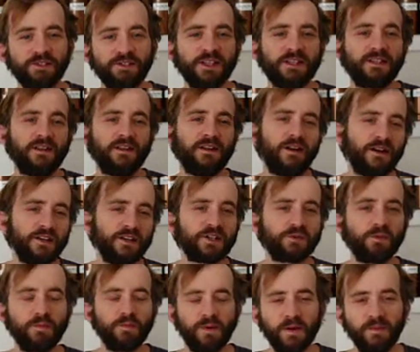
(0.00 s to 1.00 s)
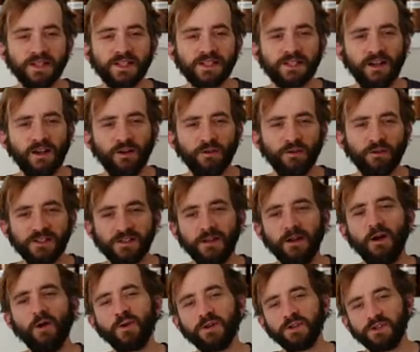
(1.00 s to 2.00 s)
was. I said, oh, I just went by myself. They
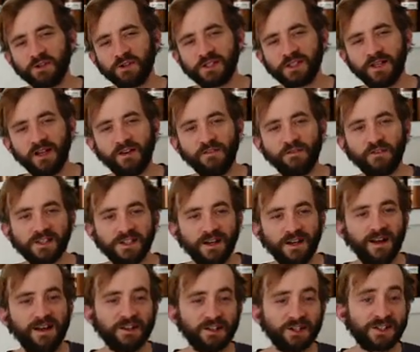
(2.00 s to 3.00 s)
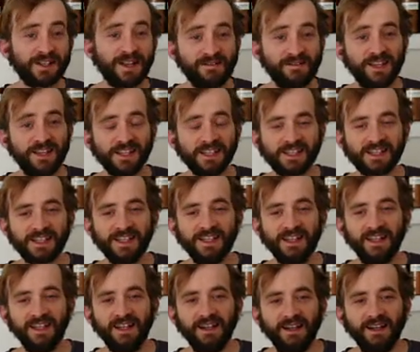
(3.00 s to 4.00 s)
said, oh, where's your stuff? I said, oh, I just have
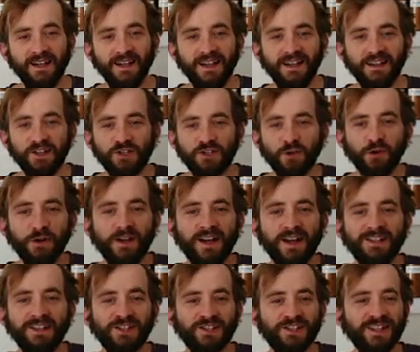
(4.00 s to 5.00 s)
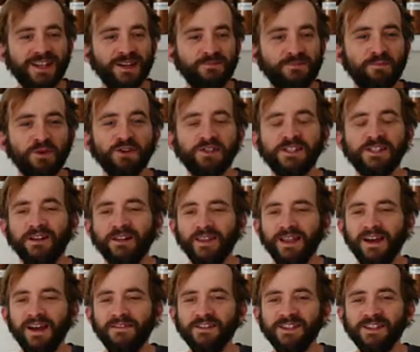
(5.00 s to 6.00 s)
this. And the tour guide just like bursts out
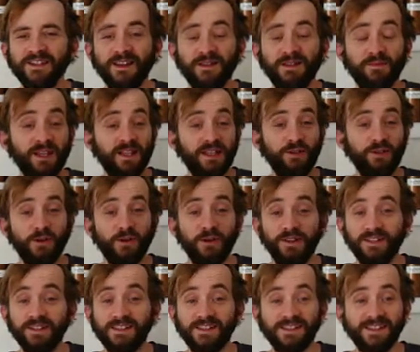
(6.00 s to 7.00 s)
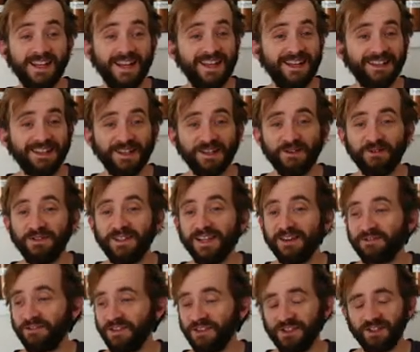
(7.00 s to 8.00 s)
laughing. He's like, man, you are insane. Like, you
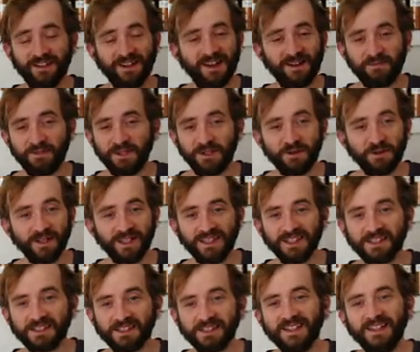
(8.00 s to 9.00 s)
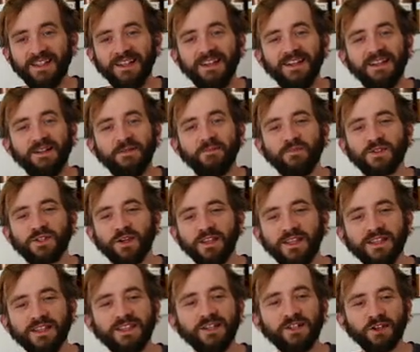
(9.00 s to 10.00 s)
definitely should not be doing this. So I
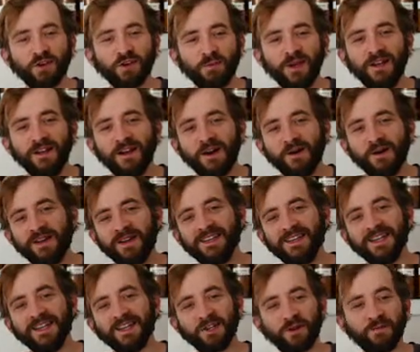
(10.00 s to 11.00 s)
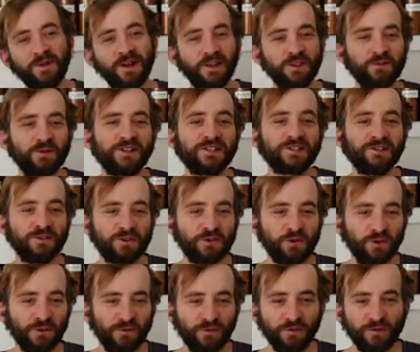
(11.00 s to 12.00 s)
think they took pity on me. They took me on the rest of their
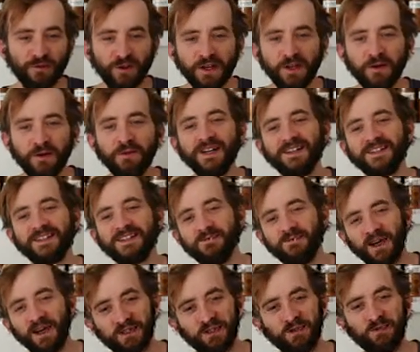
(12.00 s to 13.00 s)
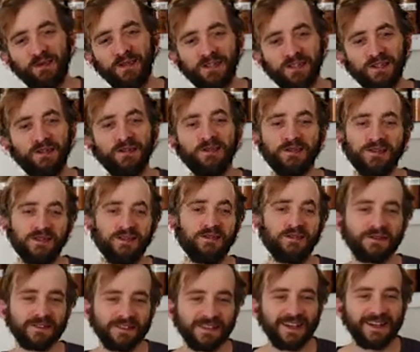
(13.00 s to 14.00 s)
tour for free. We got to see Machu Picchu.
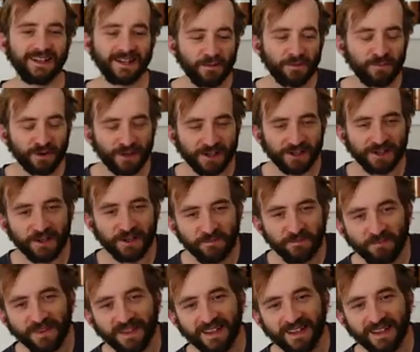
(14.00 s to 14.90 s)
It ended up pretty good.